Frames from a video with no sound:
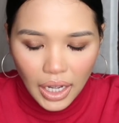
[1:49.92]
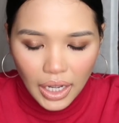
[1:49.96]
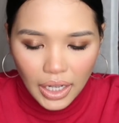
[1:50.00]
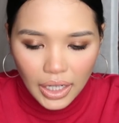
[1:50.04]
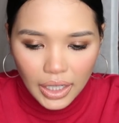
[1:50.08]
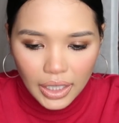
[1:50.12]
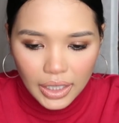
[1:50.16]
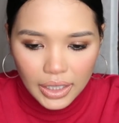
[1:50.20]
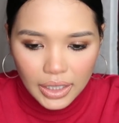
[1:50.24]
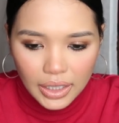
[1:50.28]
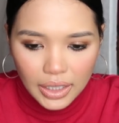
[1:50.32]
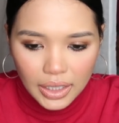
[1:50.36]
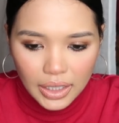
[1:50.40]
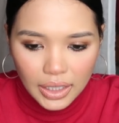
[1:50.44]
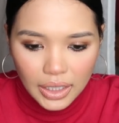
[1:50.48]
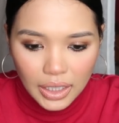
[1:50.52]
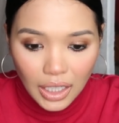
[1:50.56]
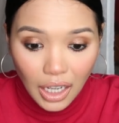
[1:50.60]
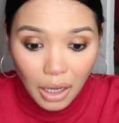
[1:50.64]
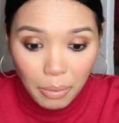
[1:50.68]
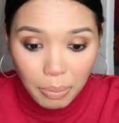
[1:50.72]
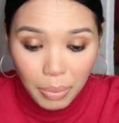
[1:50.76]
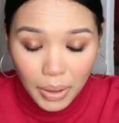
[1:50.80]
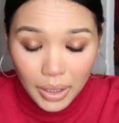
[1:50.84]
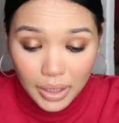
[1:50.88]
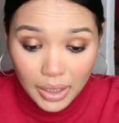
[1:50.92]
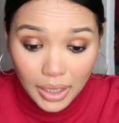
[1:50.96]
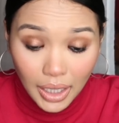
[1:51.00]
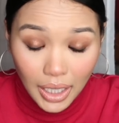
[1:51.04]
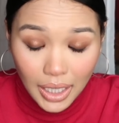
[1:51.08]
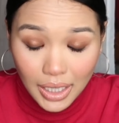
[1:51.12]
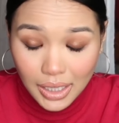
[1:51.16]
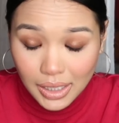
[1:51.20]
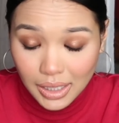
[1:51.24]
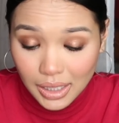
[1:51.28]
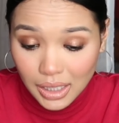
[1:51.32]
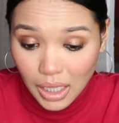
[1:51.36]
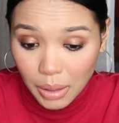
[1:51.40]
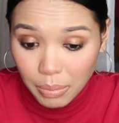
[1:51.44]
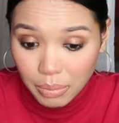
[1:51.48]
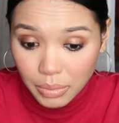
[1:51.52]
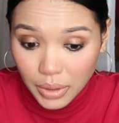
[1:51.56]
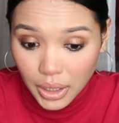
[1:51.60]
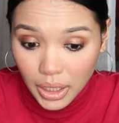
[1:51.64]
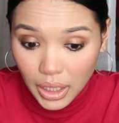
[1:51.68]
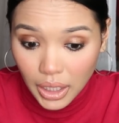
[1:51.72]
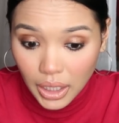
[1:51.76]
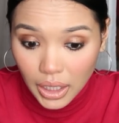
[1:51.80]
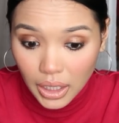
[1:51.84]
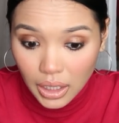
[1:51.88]
I nak pakai
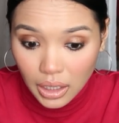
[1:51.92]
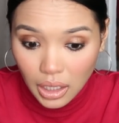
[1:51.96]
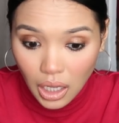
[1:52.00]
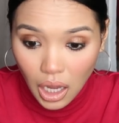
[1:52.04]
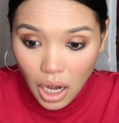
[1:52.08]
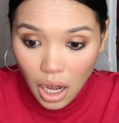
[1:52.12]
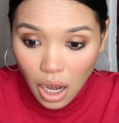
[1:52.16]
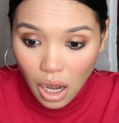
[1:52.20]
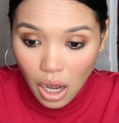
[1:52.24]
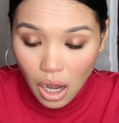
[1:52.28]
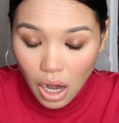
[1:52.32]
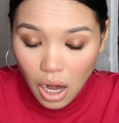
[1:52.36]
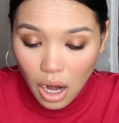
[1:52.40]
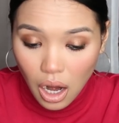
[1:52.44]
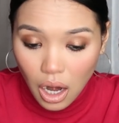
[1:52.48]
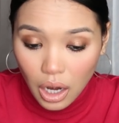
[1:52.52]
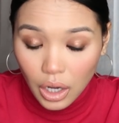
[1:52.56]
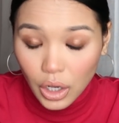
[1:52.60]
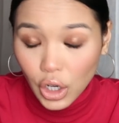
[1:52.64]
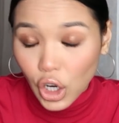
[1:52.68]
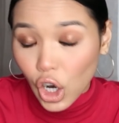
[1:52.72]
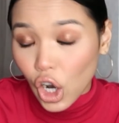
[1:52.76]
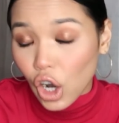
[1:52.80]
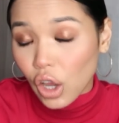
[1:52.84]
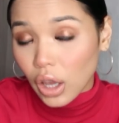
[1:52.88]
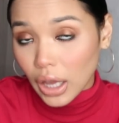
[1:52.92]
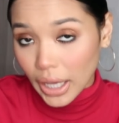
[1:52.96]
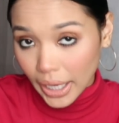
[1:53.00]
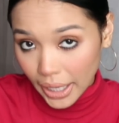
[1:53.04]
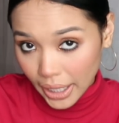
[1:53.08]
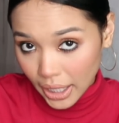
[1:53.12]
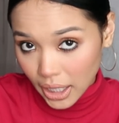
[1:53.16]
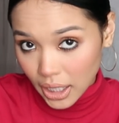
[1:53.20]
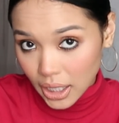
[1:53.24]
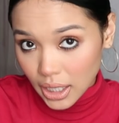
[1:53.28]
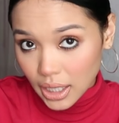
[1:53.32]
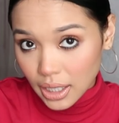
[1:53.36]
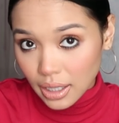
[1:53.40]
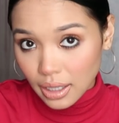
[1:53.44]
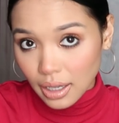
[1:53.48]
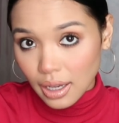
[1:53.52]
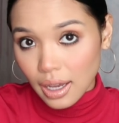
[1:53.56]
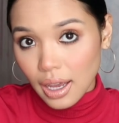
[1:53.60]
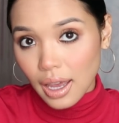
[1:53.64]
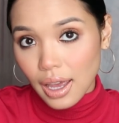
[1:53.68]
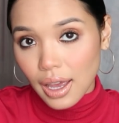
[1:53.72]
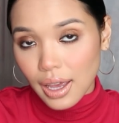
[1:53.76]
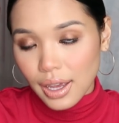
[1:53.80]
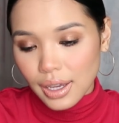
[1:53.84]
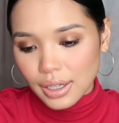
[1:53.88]
something girly,
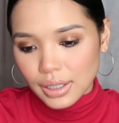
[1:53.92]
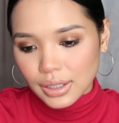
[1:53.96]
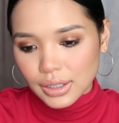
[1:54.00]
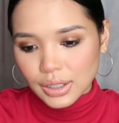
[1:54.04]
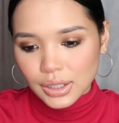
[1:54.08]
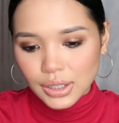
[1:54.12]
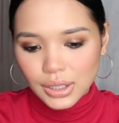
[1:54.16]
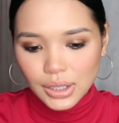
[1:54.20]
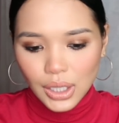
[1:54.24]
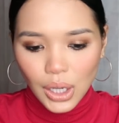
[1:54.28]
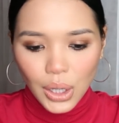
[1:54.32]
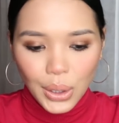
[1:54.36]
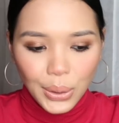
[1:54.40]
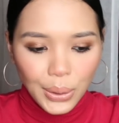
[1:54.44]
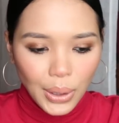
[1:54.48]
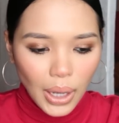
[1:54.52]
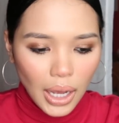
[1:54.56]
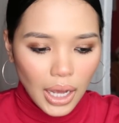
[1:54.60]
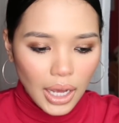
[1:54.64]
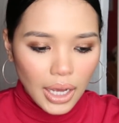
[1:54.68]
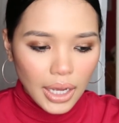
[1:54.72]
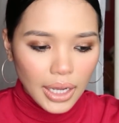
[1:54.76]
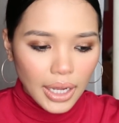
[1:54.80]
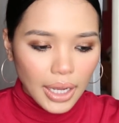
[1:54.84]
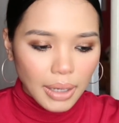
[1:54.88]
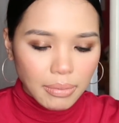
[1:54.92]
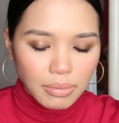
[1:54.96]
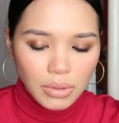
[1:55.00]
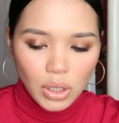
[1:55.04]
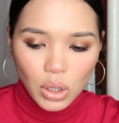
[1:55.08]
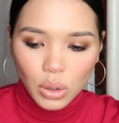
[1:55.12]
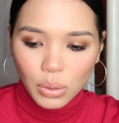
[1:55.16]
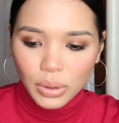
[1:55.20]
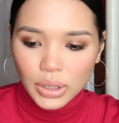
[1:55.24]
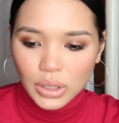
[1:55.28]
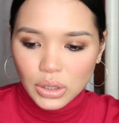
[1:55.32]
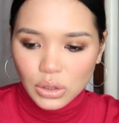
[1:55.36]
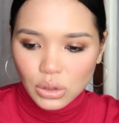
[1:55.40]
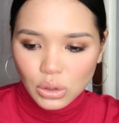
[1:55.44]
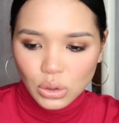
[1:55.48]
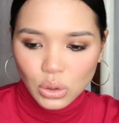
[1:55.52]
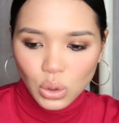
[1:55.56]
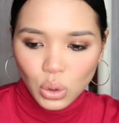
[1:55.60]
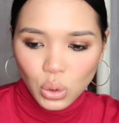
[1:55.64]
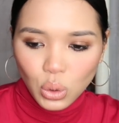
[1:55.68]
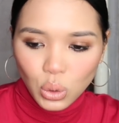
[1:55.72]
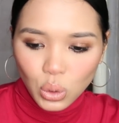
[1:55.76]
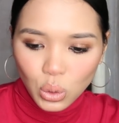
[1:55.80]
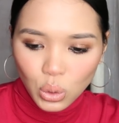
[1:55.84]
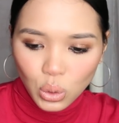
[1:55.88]
so I am going to
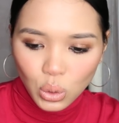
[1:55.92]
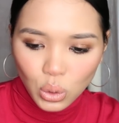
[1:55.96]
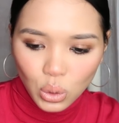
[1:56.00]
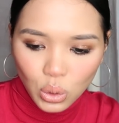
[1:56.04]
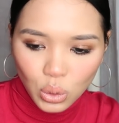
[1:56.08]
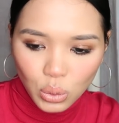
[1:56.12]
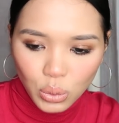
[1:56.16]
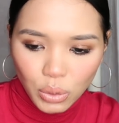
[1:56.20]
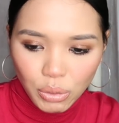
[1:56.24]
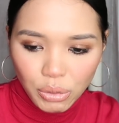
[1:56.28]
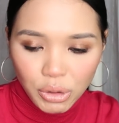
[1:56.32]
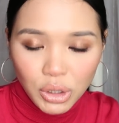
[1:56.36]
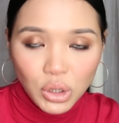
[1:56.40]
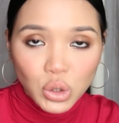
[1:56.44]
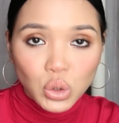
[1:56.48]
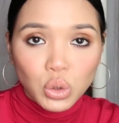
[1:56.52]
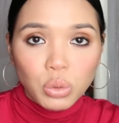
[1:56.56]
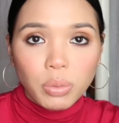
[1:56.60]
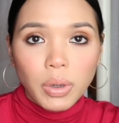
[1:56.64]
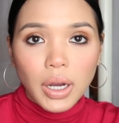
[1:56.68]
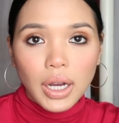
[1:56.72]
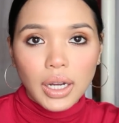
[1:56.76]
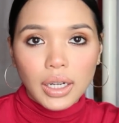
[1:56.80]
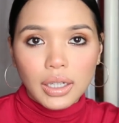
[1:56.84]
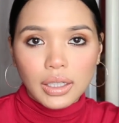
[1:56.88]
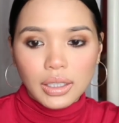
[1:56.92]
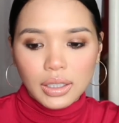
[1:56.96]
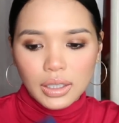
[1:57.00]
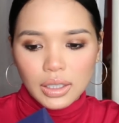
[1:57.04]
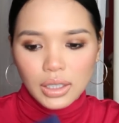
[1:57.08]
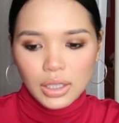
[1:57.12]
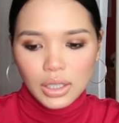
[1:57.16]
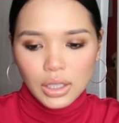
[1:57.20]
go with the subang.